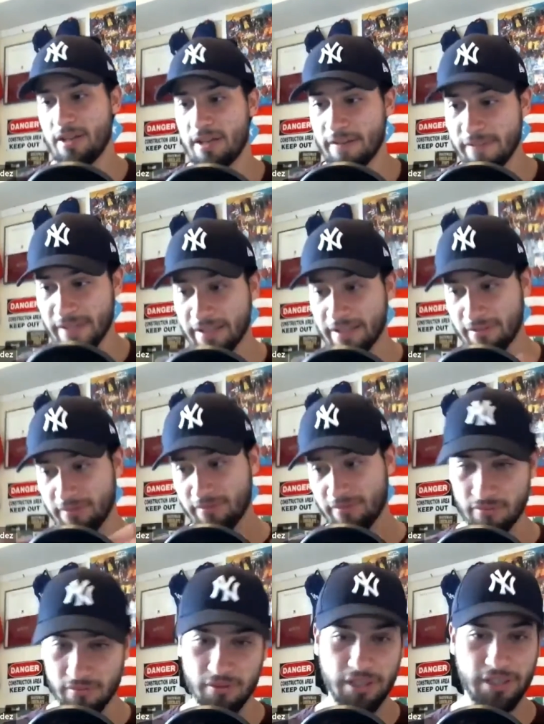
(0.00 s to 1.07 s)
and then
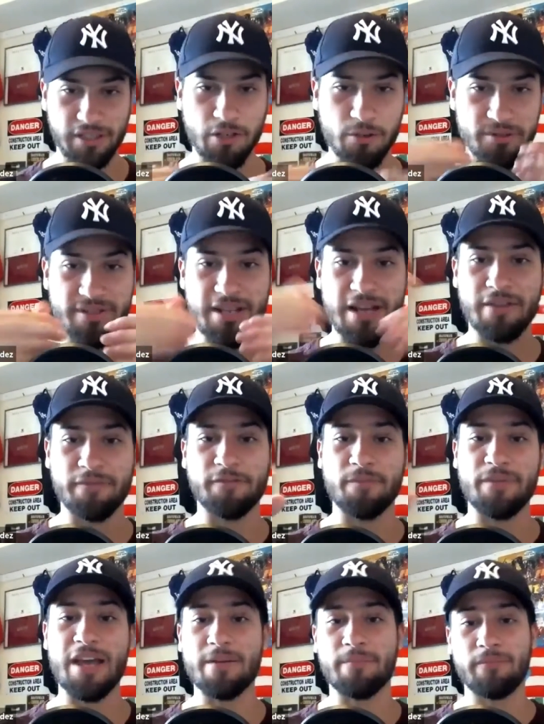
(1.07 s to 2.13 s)
it goes down from
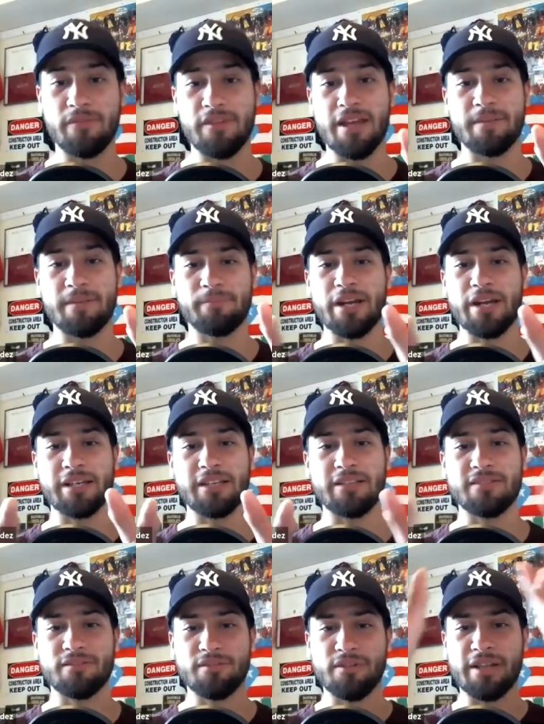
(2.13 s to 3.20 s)
that bracket
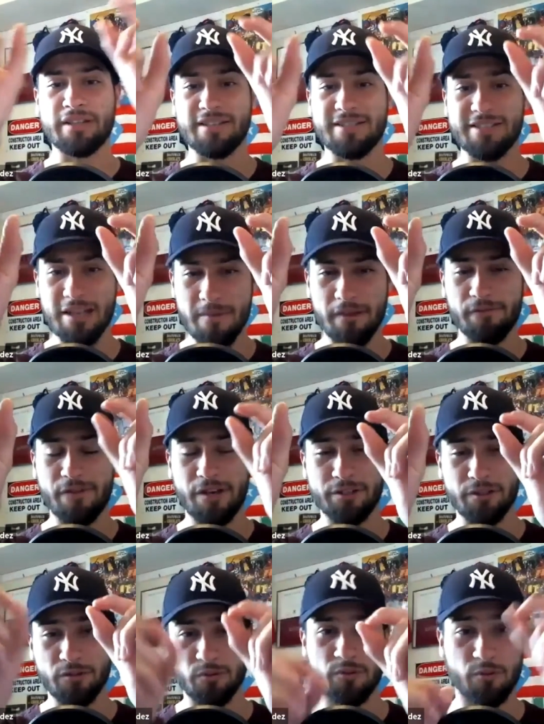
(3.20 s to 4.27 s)
to like the
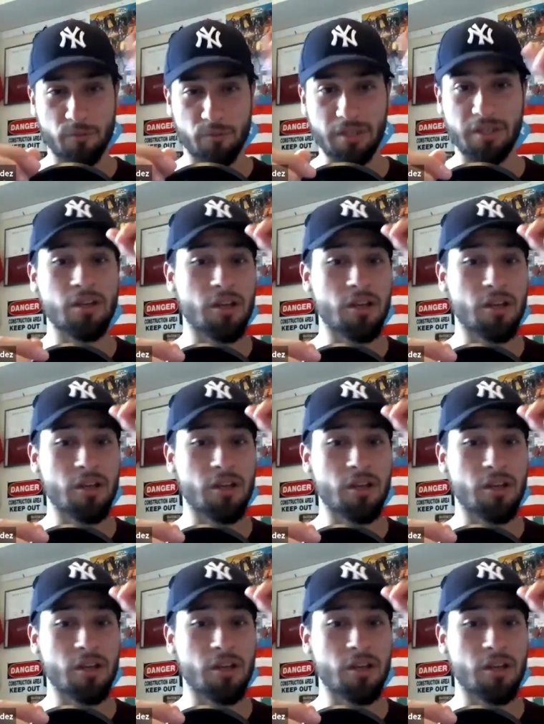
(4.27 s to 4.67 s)
semifinals, which would be